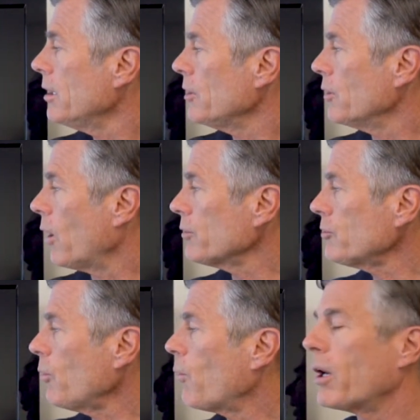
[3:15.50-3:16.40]
You
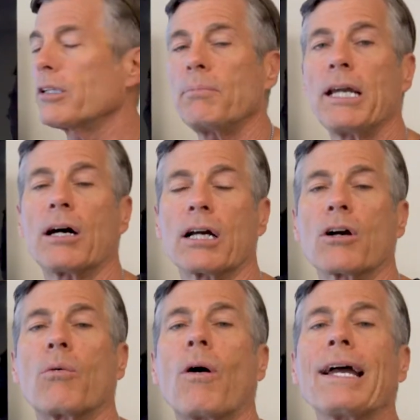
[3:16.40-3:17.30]
also want to be on a
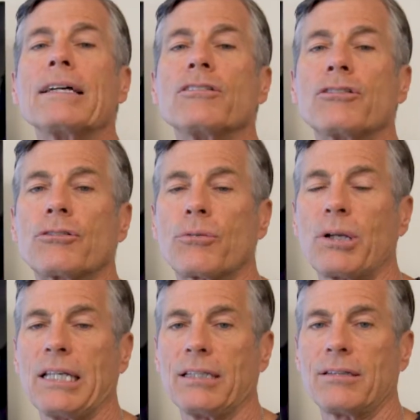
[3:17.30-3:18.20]
quiet
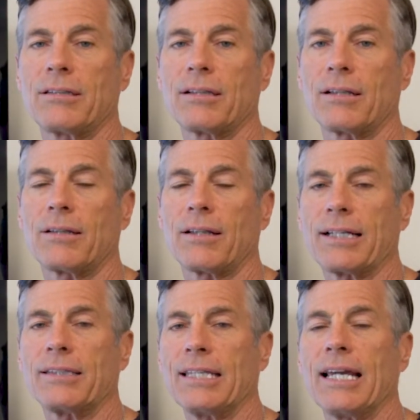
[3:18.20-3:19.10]
street,
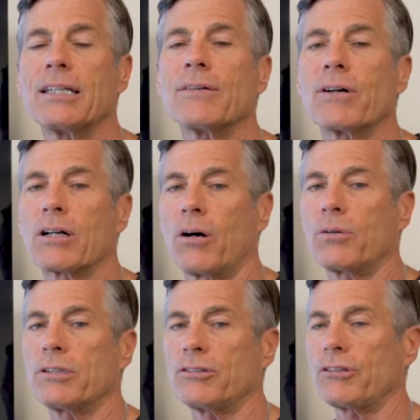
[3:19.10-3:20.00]
like the end of a
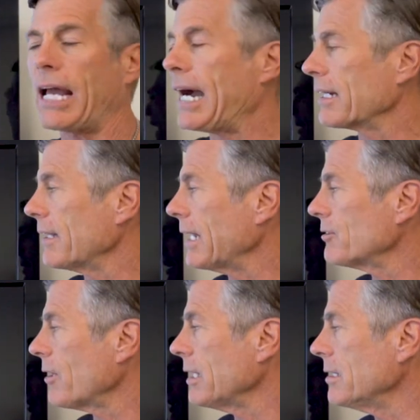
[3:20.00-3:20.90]
cul-de-sac.
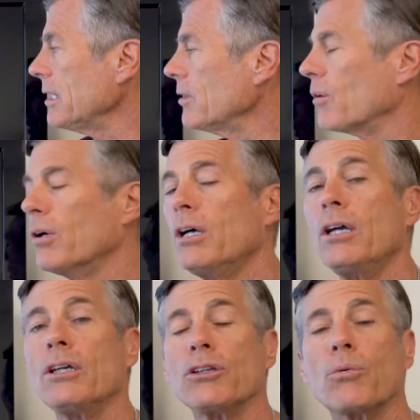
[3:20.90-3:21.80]
That's ideal.
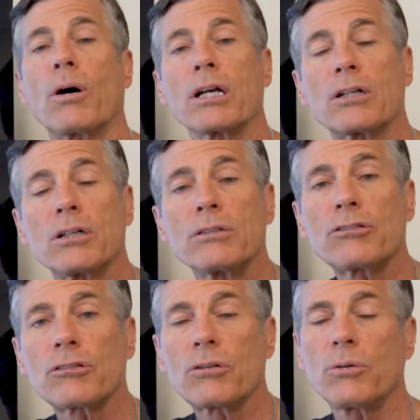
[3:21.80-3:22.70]
You want a good
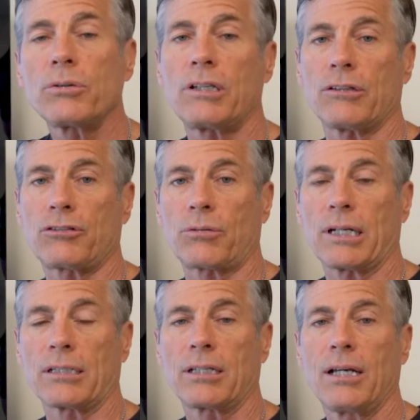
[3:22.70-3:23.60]
school
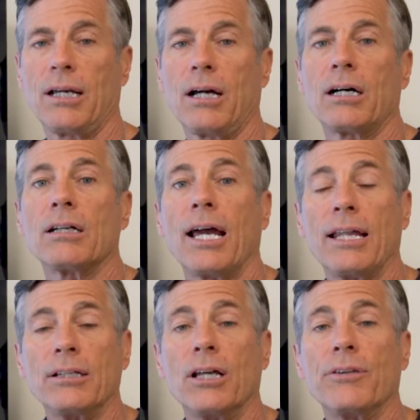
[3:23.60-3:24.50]
district,
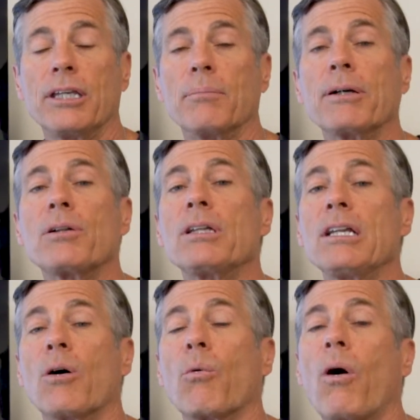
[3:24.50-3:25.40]
and the ability
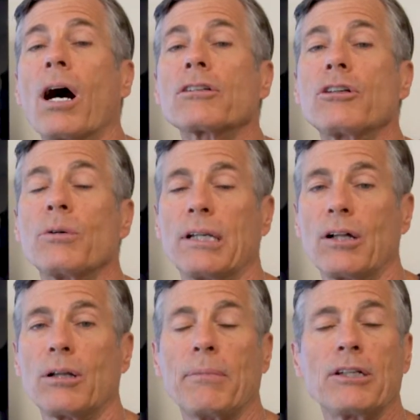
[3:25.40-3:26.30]
to walk to an
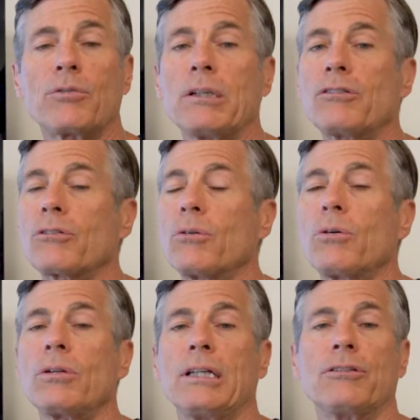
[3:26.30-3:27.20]
elementary
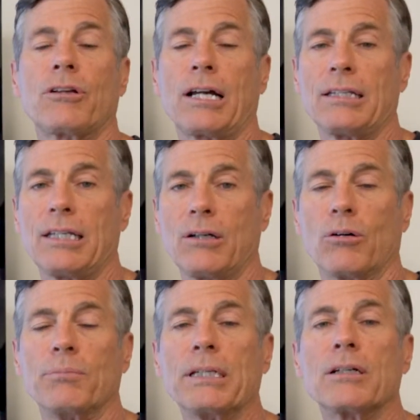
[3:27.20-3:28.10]
school is
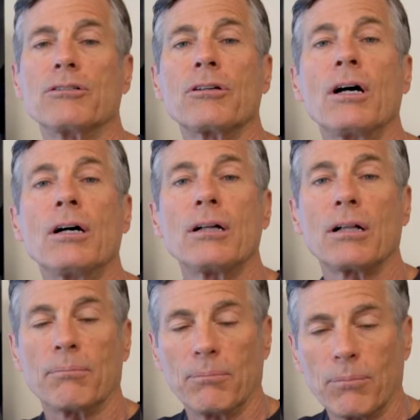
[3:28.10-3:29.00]
ideal because
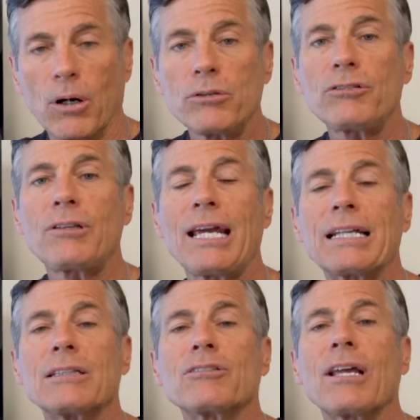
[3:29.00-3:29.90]
most
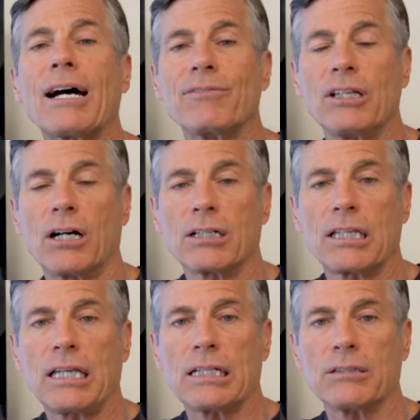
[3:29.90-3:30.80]
tenants have young
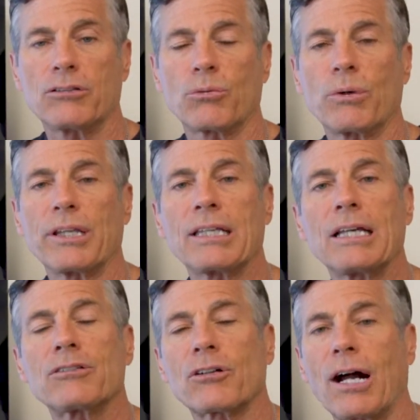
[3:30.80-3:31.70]
kids. When the
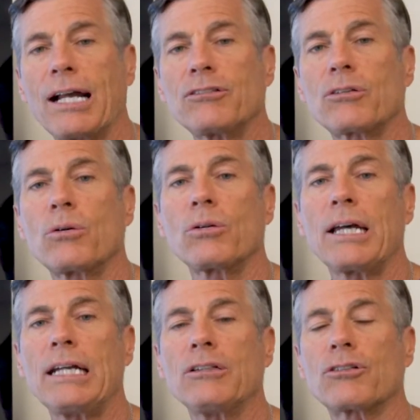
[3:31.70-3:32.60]
kids are high school
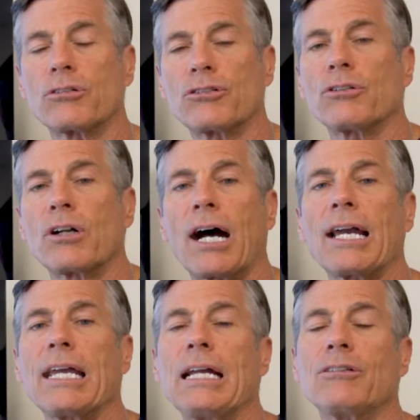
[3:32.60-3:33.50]
age or junior
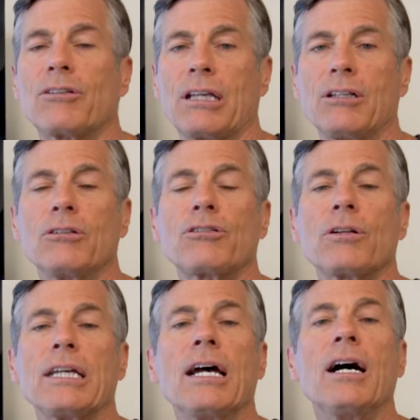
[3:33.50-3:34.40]
high age, they
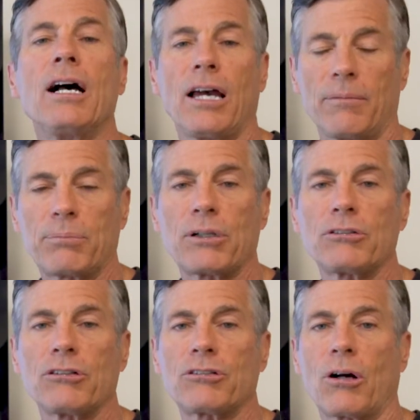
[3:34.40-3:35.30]
usually have
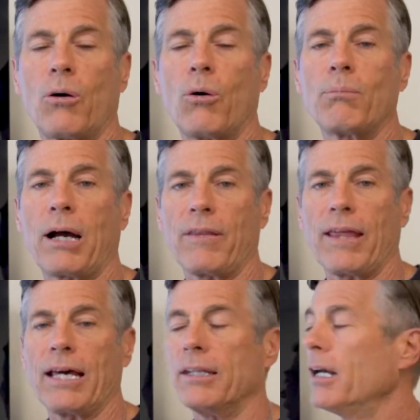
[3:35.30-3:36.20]
purchased a home by
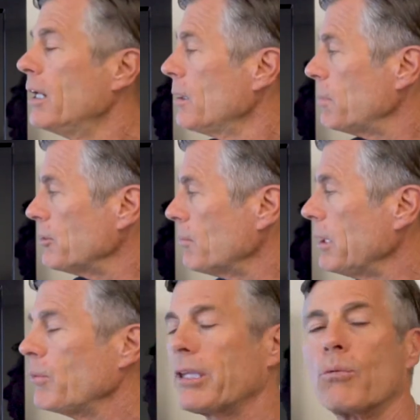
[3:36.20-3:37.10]
then. But to
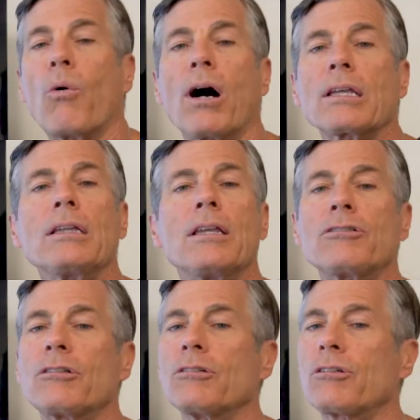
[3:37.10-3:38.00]
be within walking
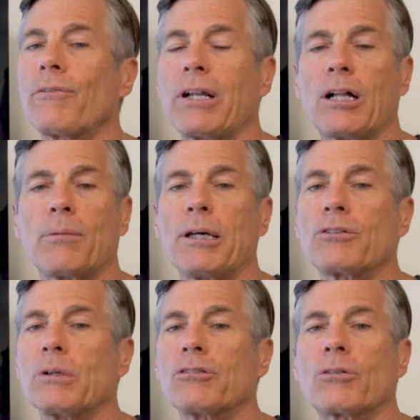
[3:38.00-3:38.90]
distance of an
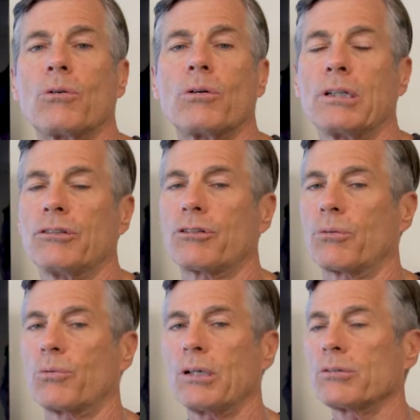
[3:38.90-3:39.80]
elementary school is a
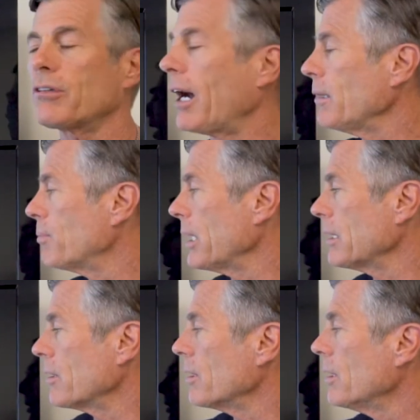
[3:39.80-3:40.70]
real
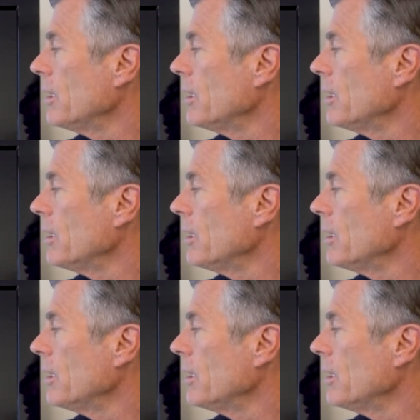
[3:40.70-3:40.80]
tiebreaker.